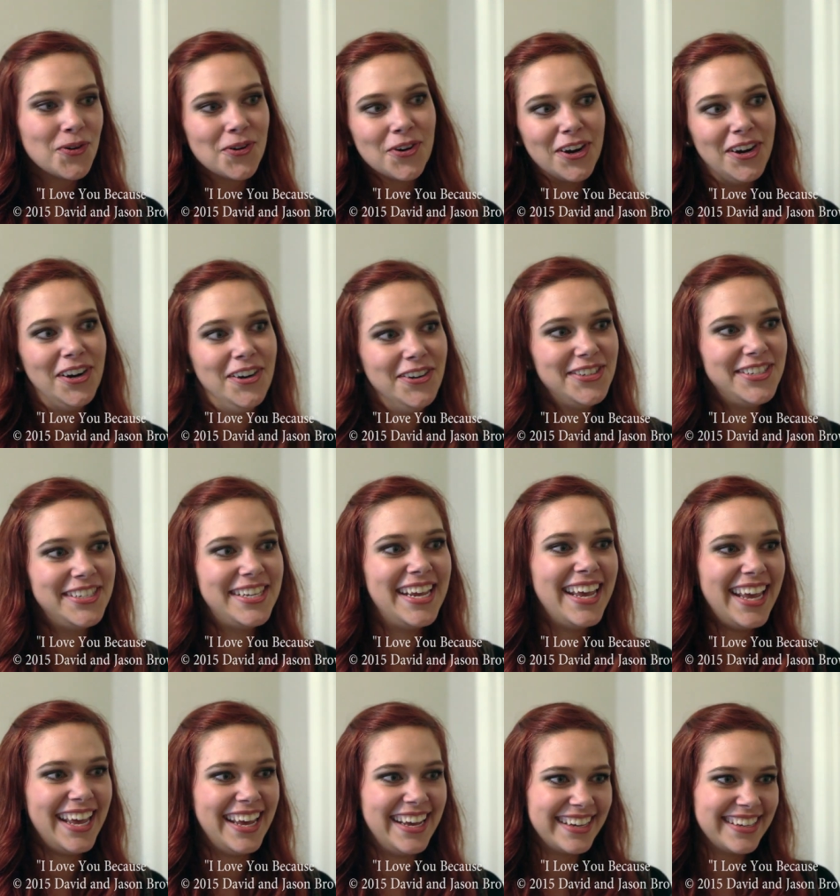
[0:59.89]
or
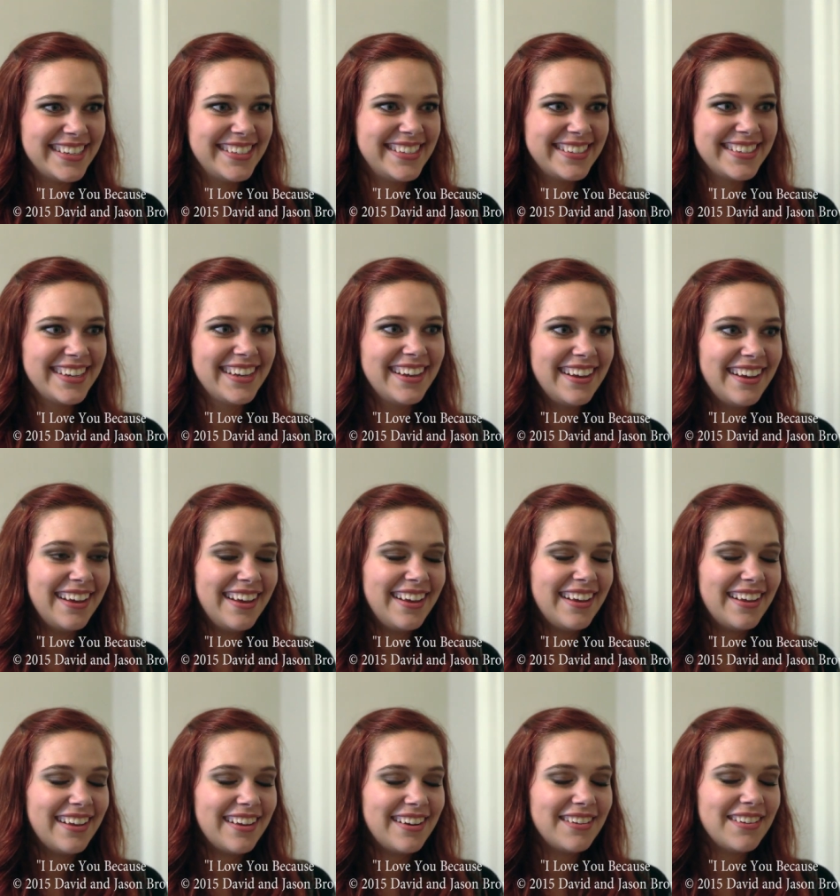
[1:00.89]
six.
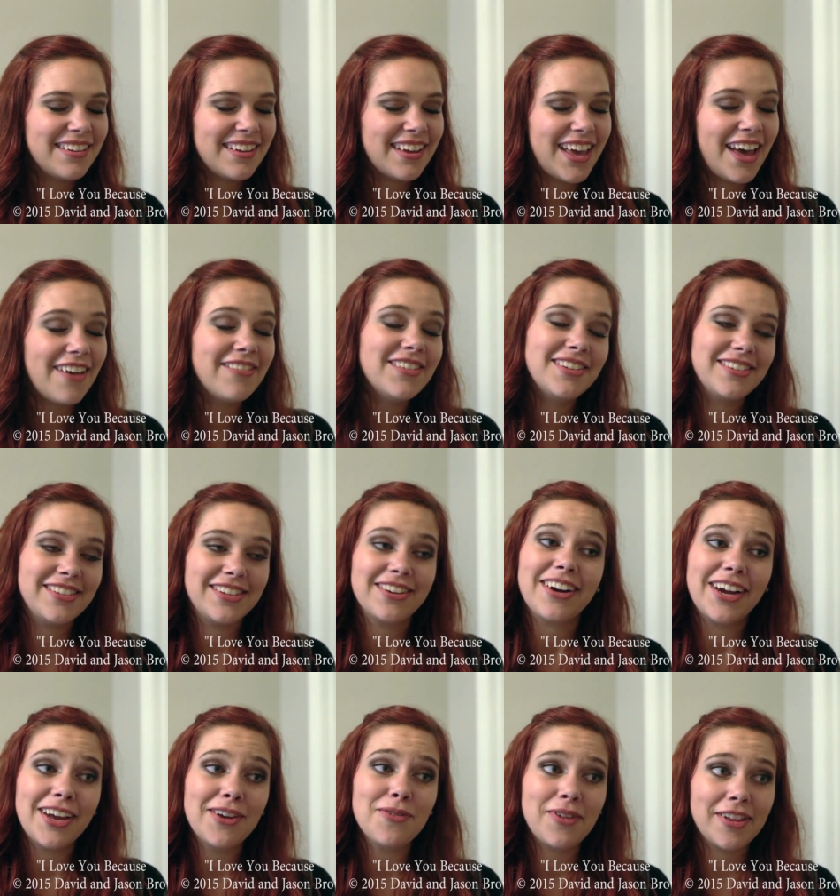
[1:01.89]
And Kevin's
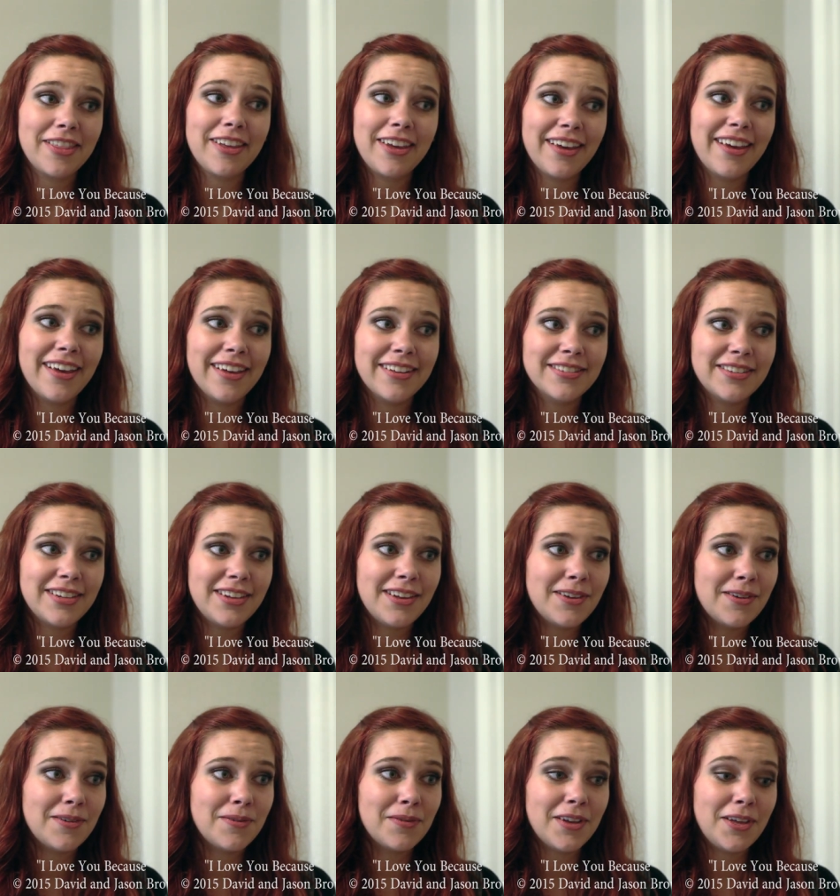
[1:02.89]
great with kids. He